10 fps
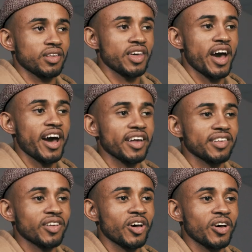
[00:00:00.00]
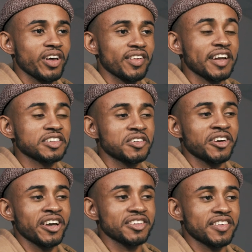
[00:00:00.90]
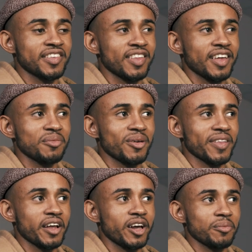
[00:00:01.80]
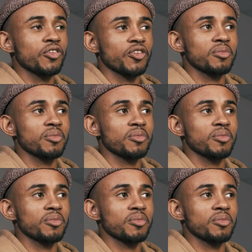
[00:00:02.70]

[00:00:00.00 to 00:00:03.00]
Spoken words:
Yeah, so it's actually really interesting that you bring that up.